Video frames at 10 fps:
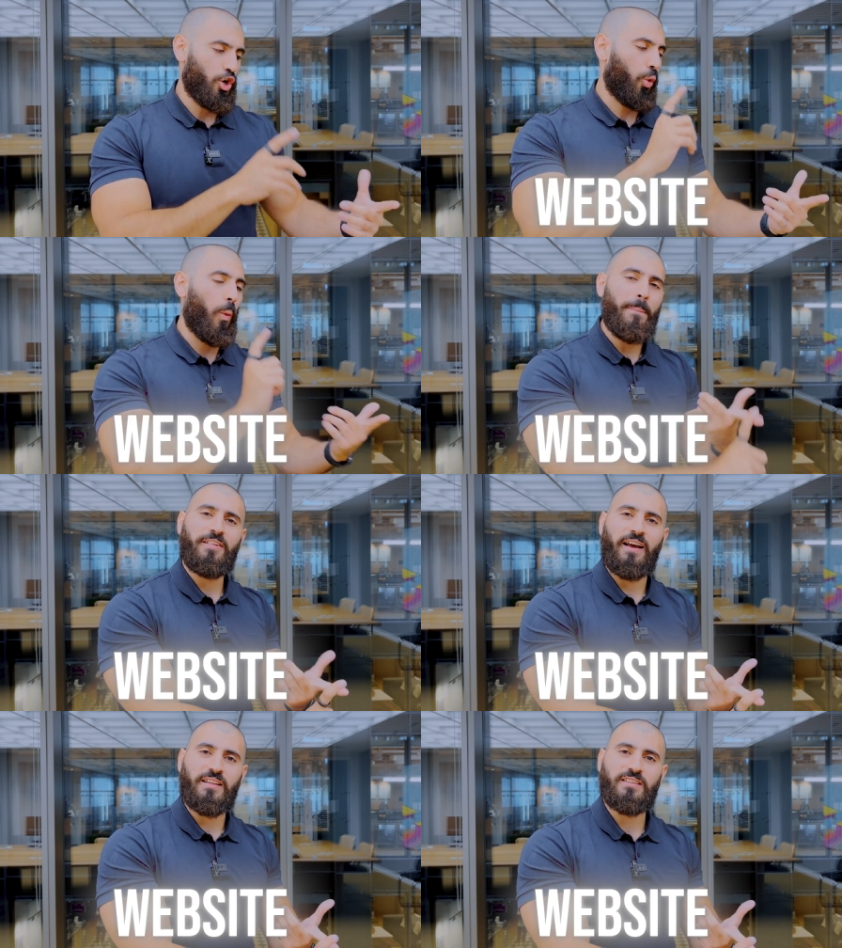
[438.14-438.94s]
your
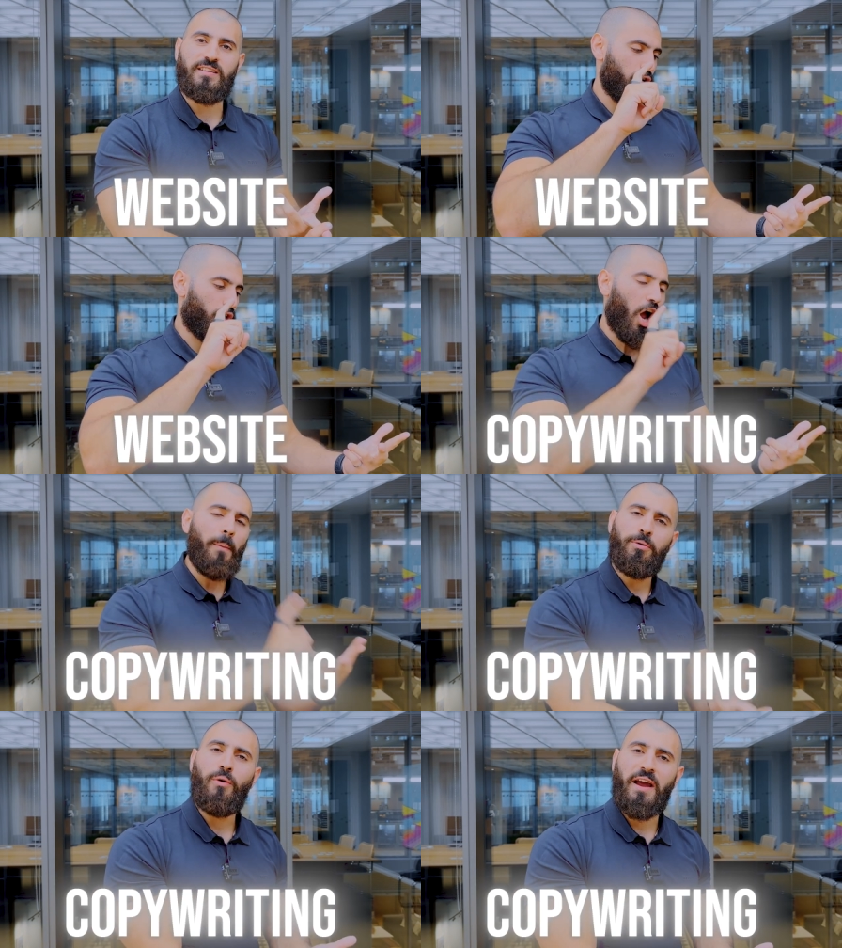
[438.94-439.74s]
website, your
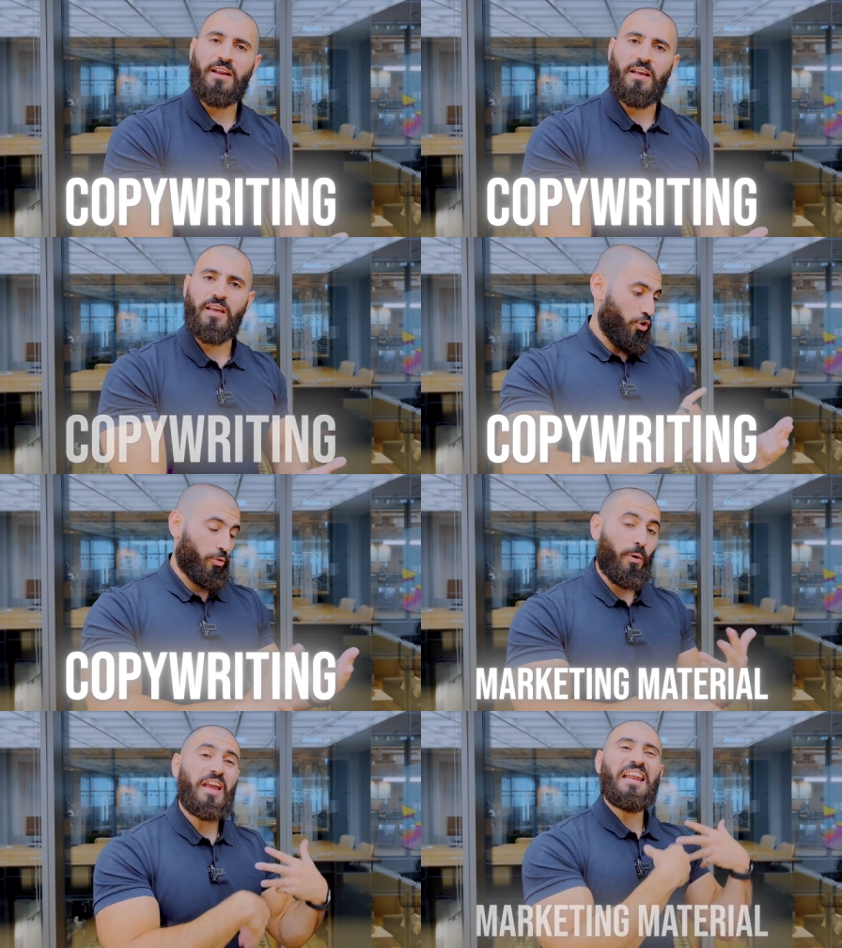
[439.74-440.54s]
copywriting, your
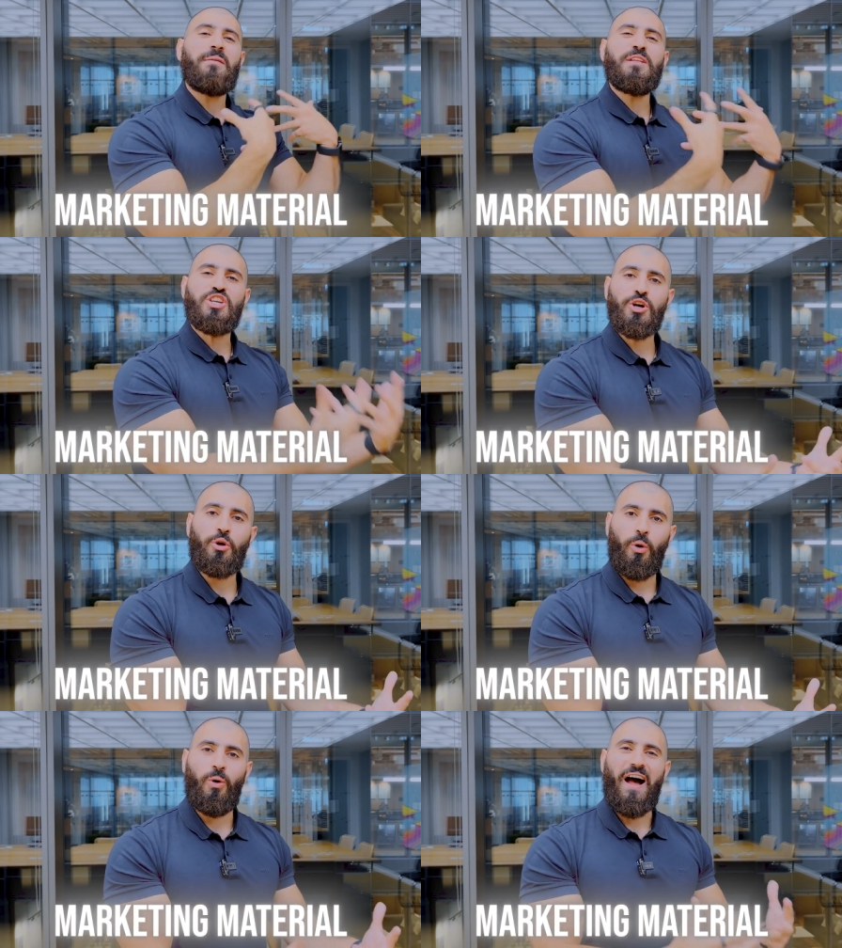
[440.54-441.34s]
marketing
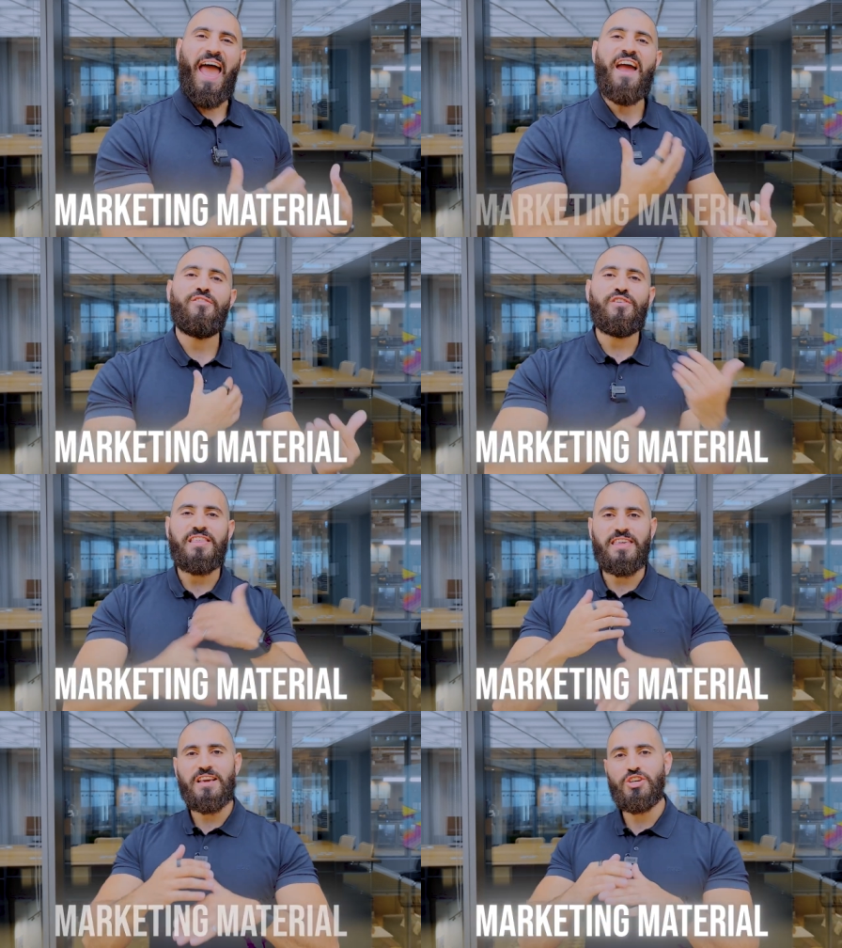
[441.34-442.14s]
material,
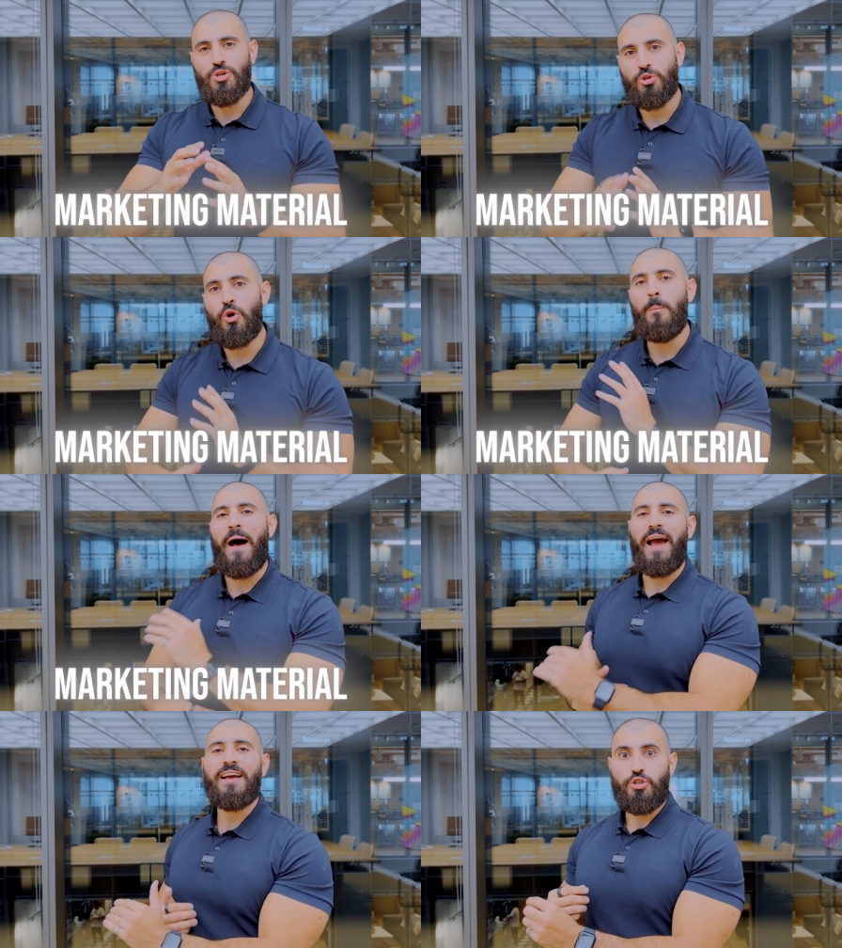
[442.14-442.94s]
Everything should go
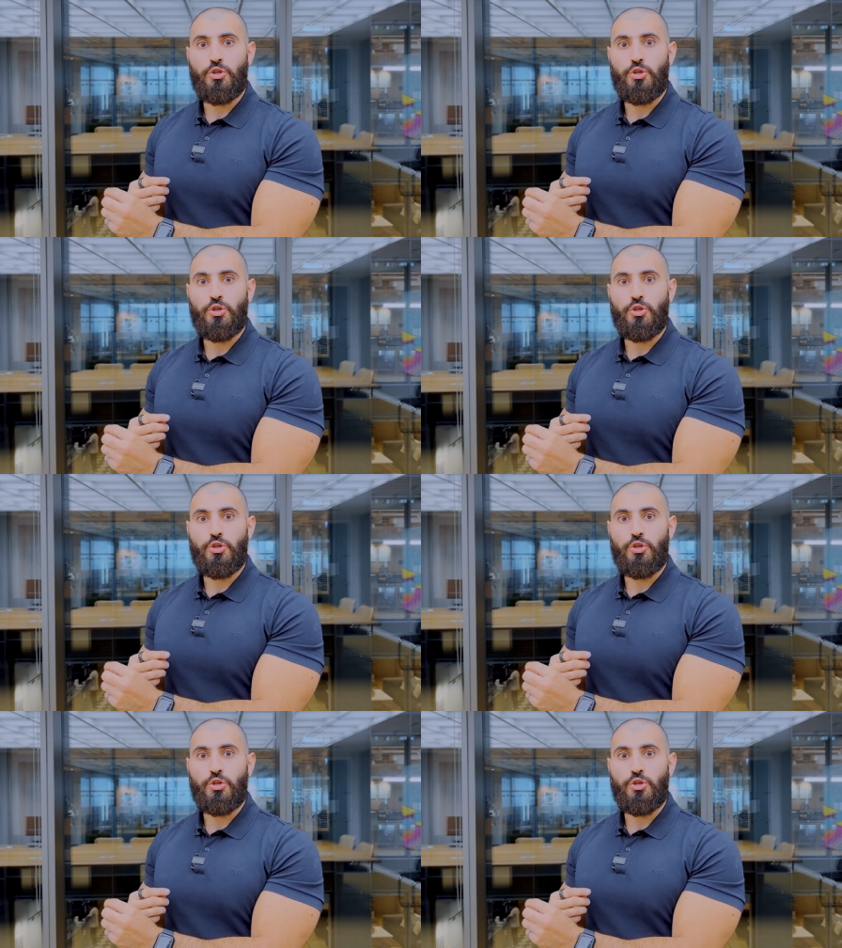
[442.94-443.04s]
back